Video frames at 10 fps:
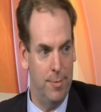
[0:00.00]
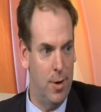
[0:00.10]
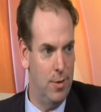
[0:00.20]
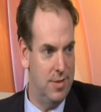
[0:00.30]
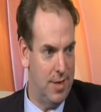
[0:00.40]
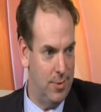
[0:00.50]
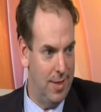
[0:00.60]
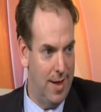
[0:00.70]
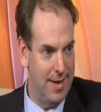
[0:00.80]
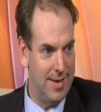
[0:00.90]
mode as I would
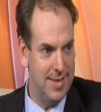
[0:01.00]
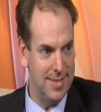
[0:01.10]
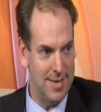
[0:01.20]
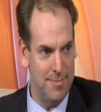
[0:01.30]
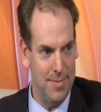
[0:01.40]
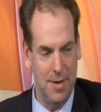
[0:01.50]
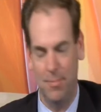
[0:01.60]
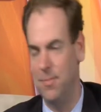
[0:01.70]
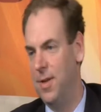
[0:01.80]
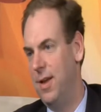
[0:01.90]
like, as
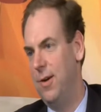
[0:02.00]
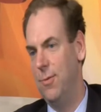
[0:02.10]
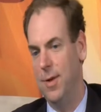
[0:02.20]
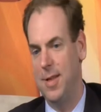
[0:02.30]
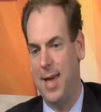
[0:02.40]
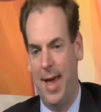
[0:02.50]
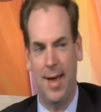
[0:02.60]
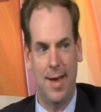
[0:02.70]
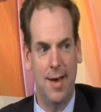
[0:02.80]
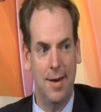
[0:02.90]
I'm really
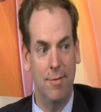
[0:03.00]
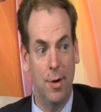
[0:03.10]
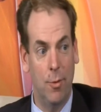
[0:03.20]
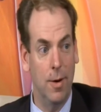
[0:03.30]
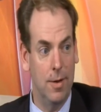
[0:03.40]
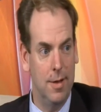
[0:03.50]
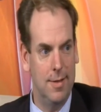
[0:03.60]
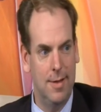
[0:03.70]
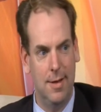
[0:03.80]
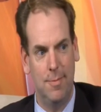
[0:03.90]
hanging on every word
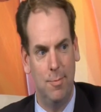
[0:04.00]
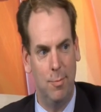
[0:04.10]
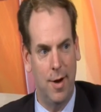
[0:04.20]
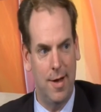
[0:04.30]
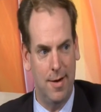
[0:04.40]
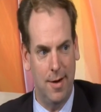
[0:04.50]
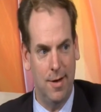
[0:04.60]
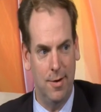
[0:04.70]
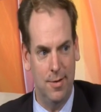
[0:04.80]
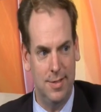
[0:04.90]
that Brian
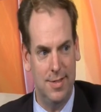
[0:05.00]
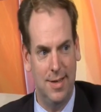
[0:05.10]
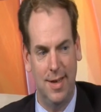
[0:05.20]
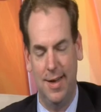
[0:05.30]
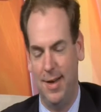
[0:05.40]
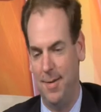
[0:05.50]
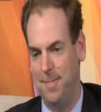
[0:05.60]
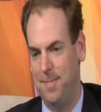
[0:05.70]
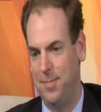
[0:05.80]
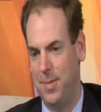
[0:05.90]
utters,
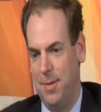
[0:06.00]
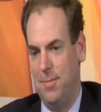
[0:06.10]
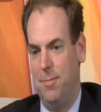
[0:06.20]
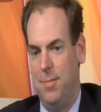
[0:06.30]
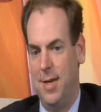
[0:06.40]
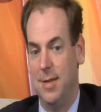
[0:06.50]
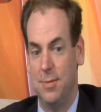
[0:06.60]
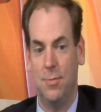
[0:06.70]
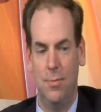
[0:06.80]
because